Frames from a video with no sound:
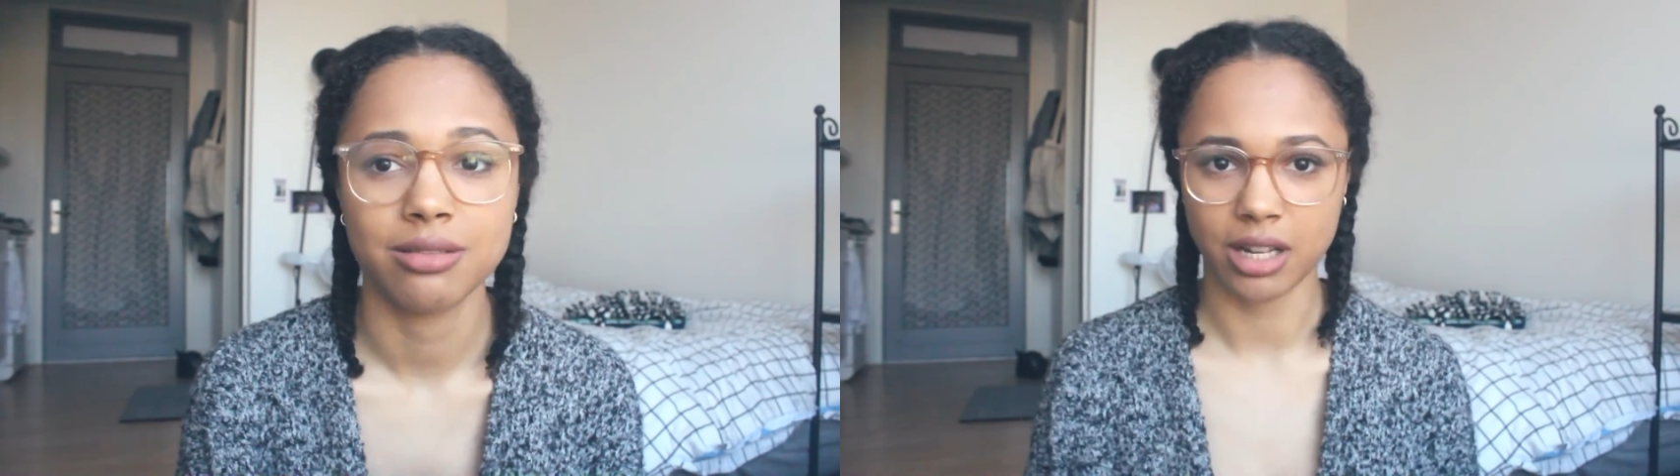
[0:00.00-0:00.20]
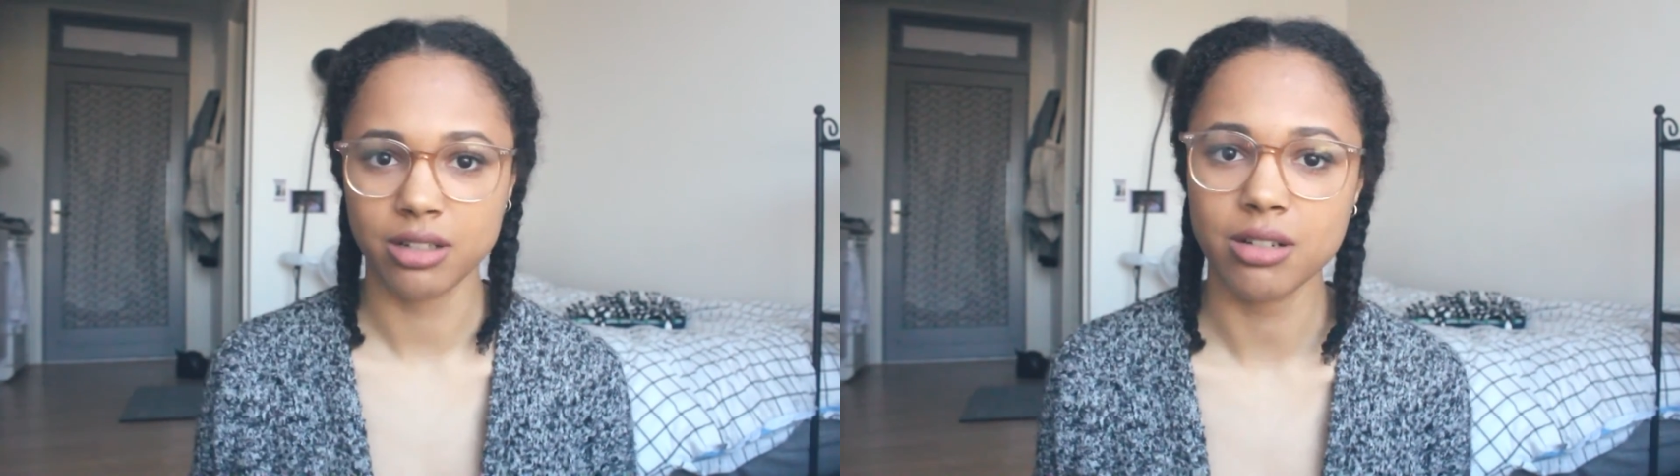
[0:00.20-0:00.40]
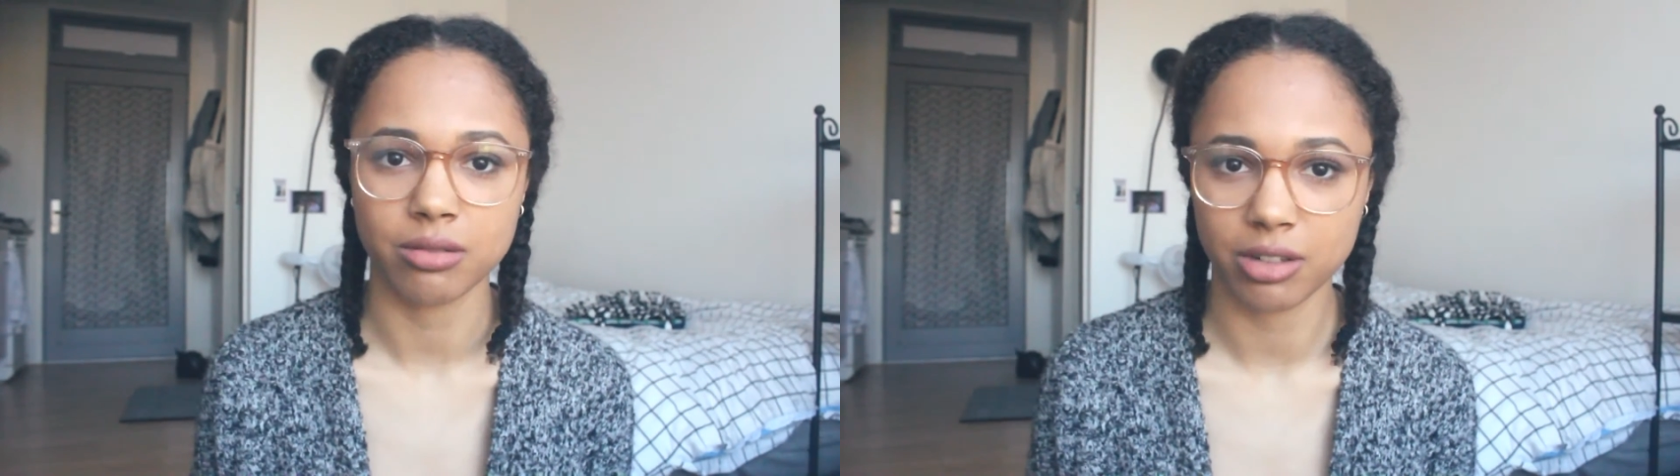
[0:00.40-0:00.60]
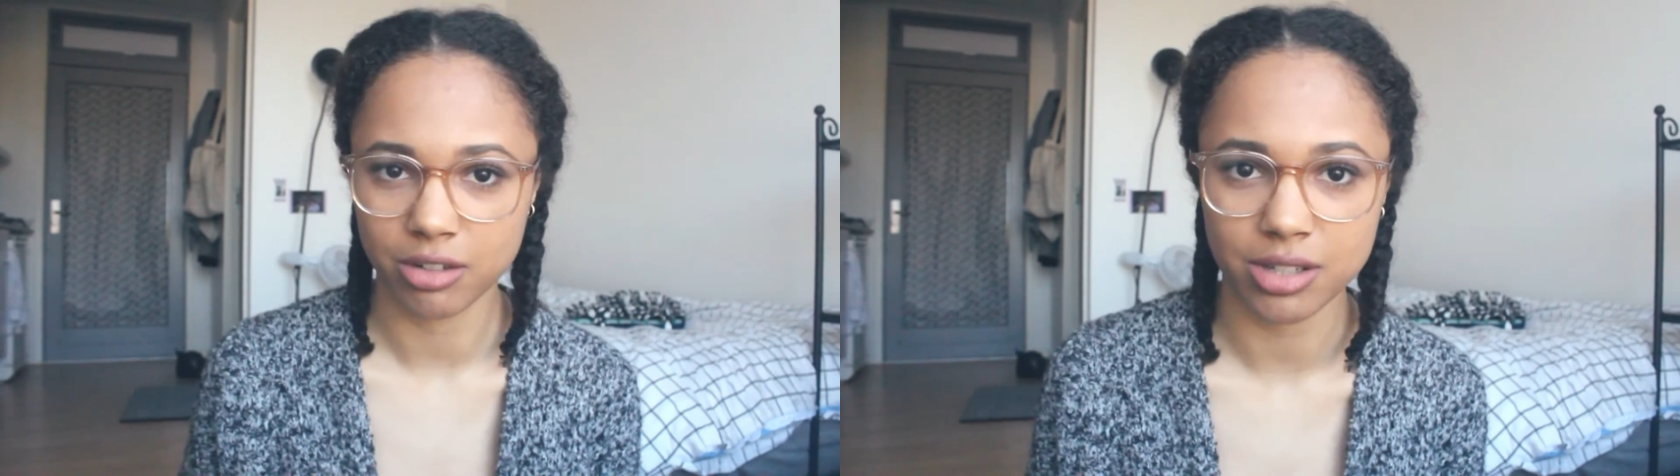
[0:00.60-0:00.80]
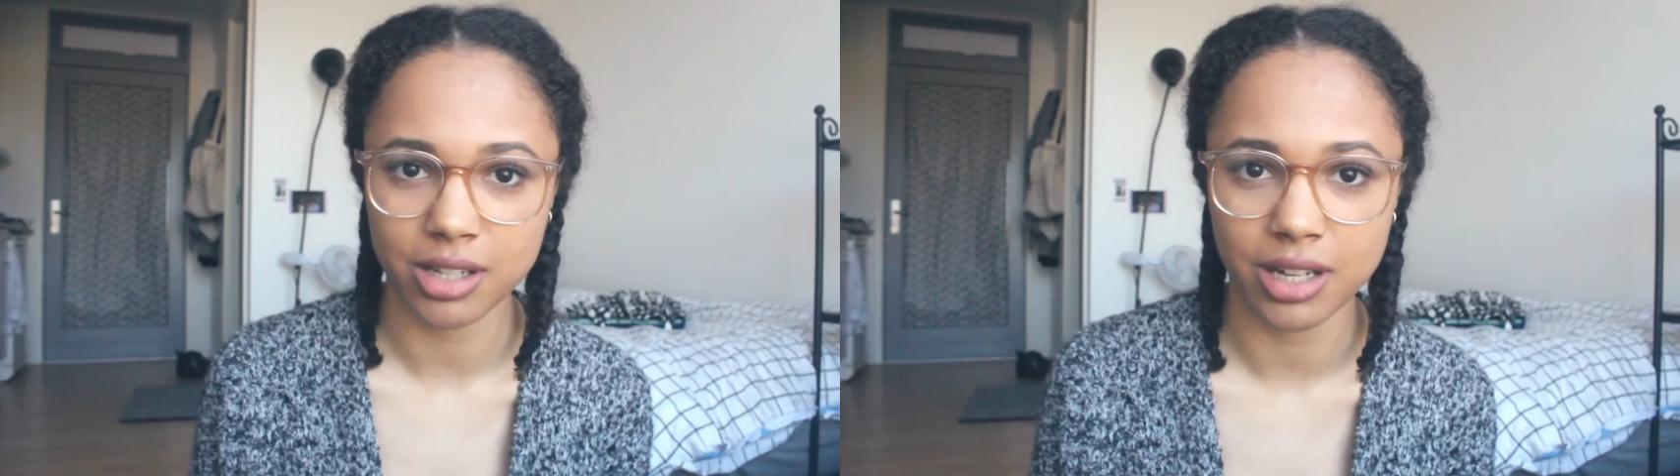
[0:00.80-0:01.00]
I don't know, you're
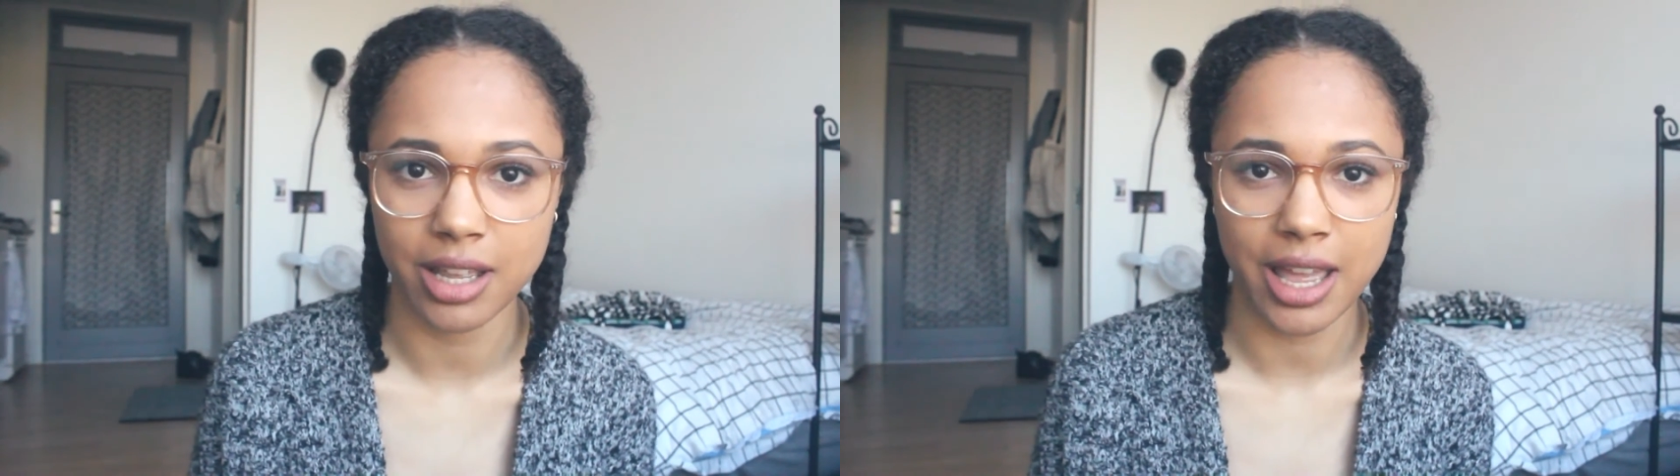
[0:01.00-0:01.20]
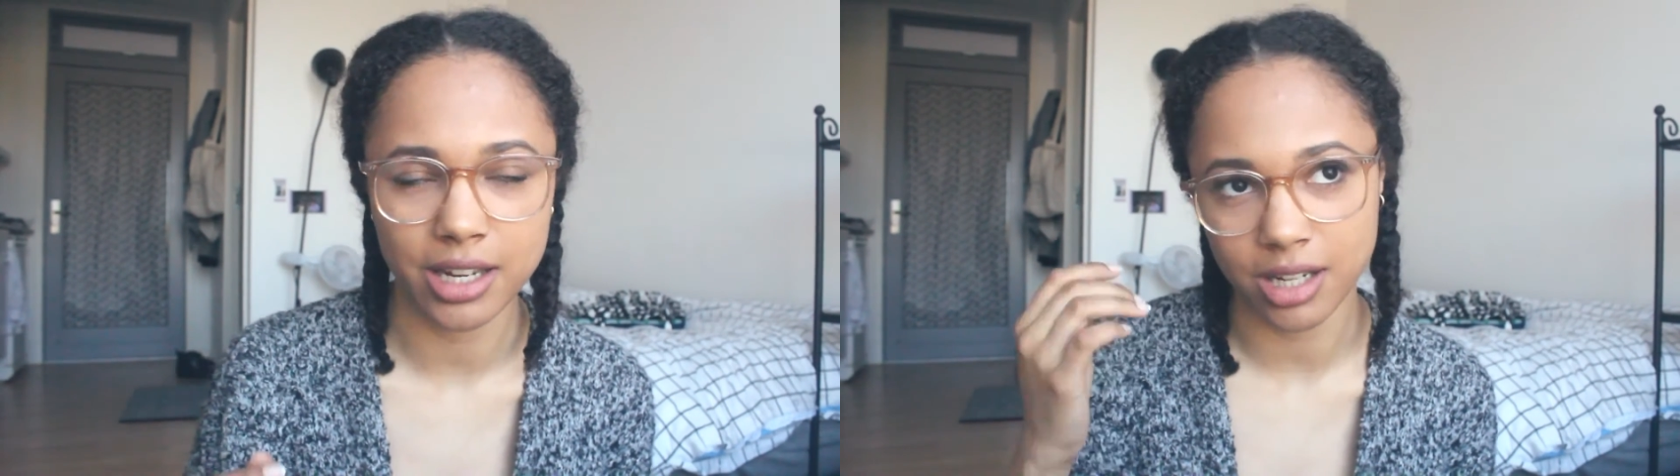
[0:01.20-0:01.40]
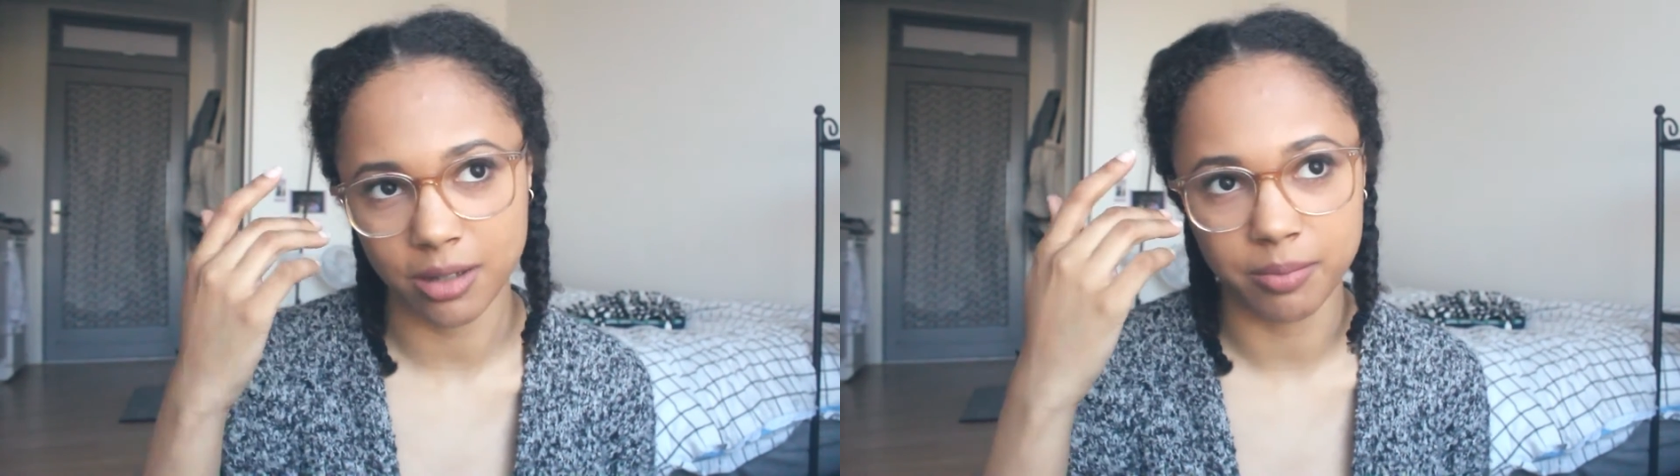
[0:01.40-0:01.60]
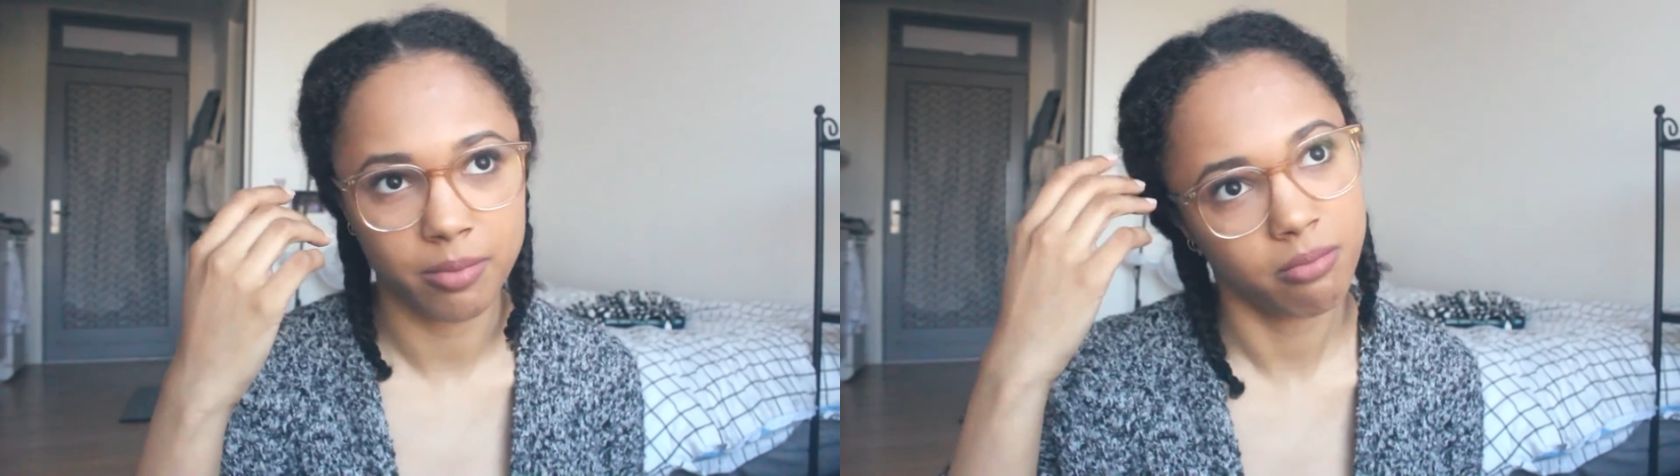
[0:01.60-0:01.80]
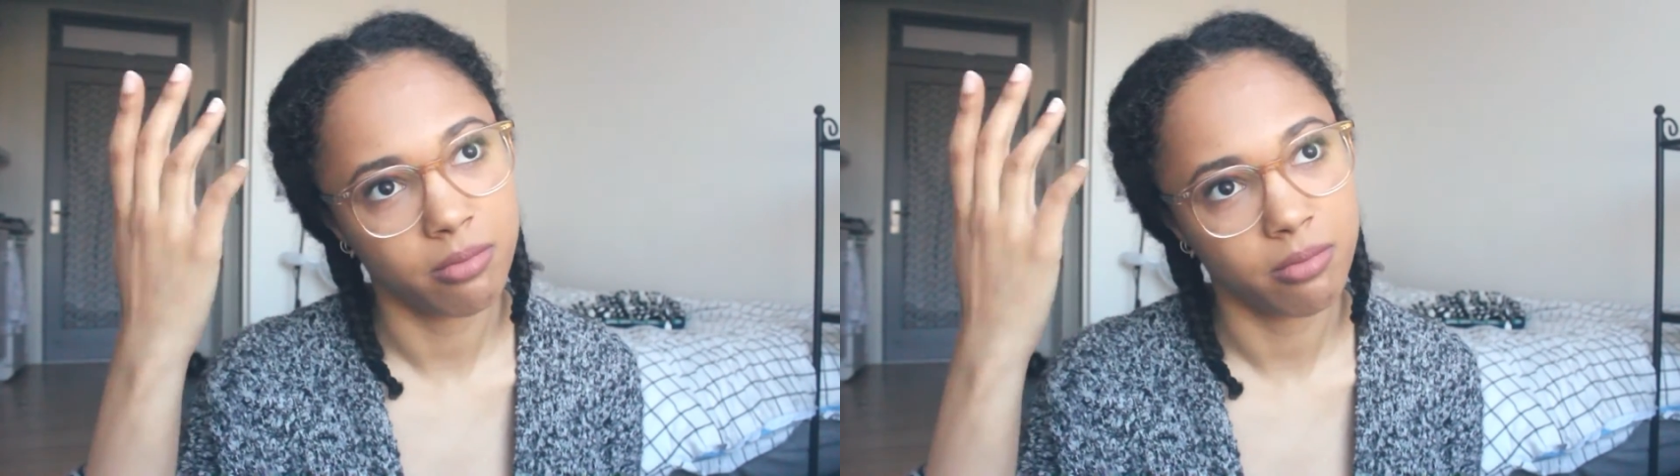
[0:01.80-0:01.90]
just gonna end up